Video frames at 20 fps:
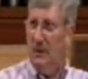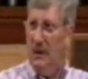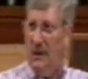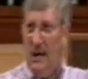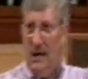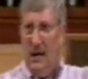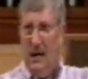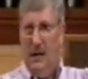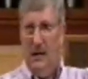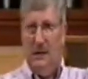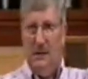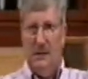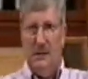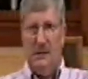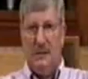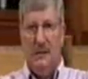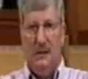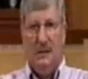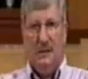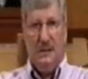
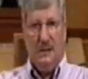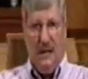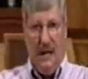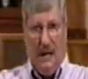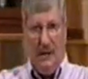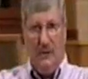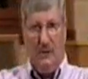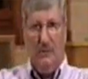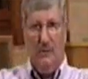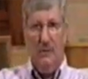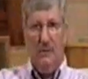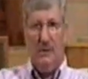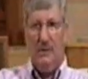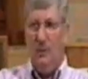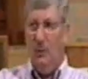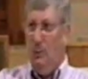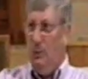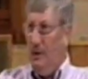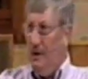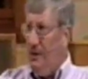gods' statues
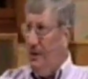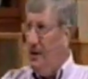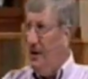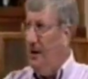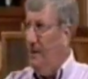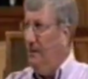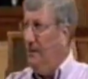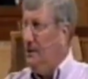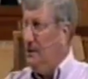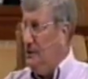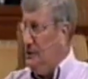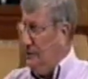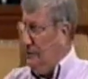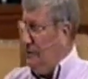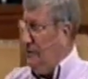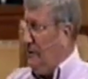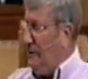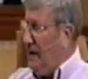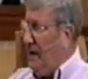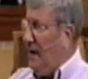with them? Did you
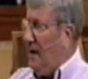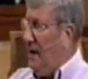know that?